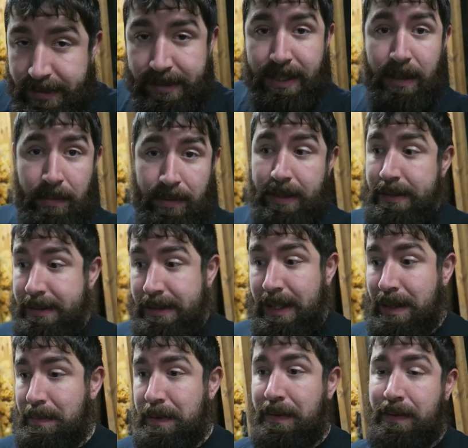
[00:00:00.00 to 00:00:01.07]
skip this
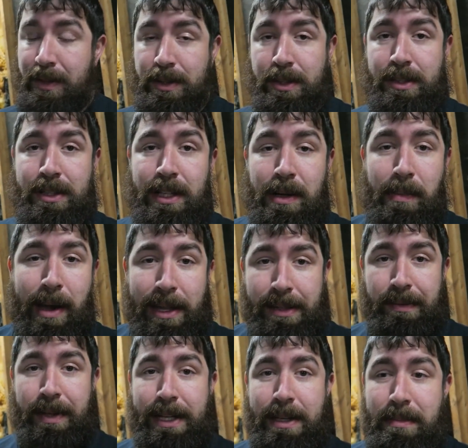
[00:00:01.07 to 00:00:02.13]
step if you're just going to buy
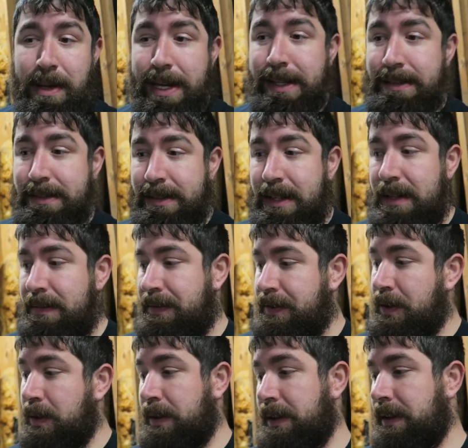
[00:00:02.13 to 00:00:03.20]
the ready-made
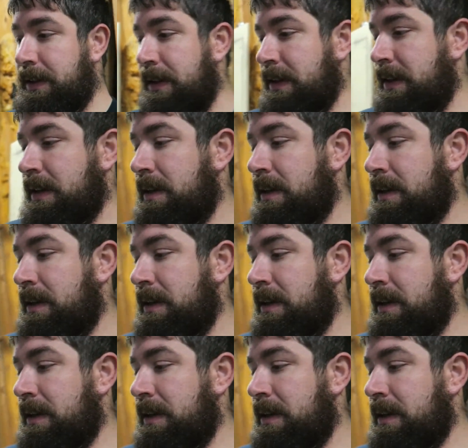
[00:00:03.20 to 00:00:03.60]
stuff. You could